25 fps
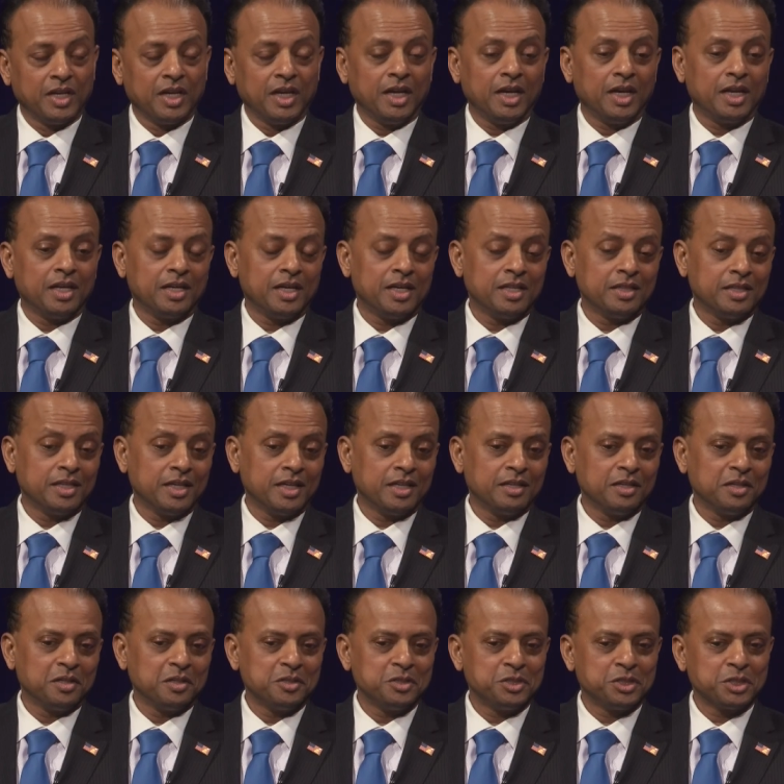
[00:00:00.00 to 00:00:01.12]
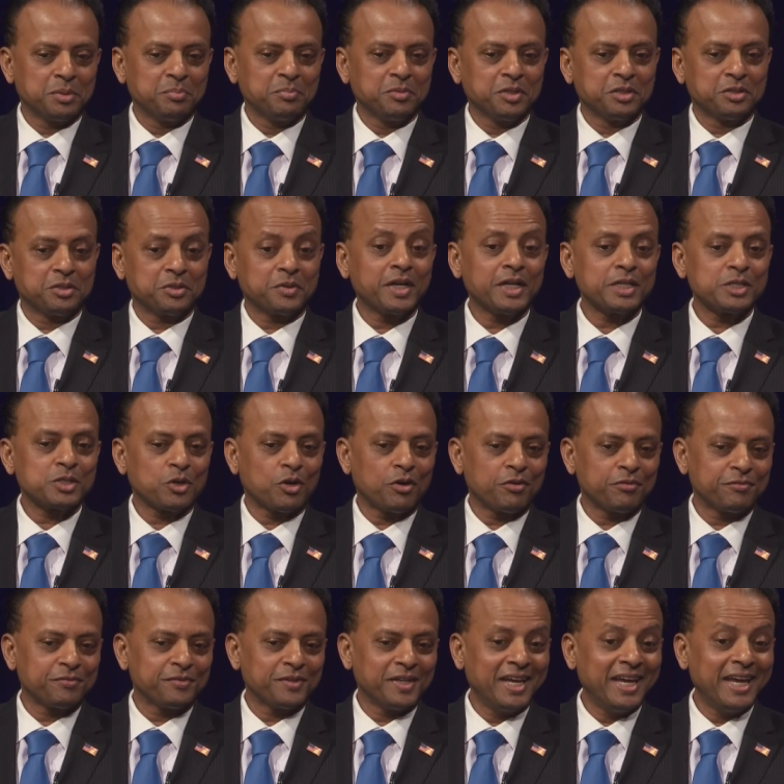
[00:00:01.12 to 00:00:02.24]
And, and then, Jim, the threat
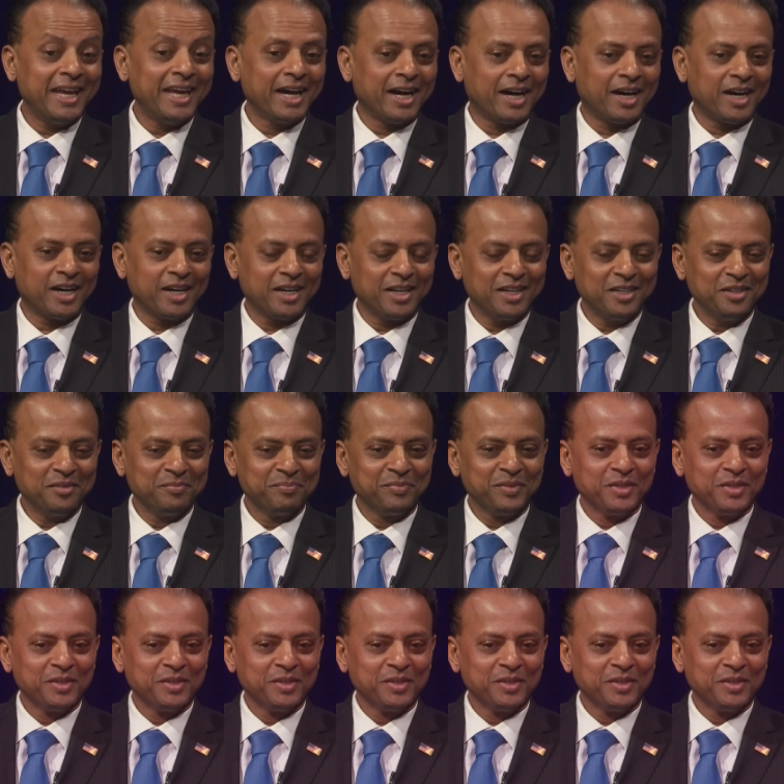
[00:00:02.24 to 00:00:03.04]
of AI.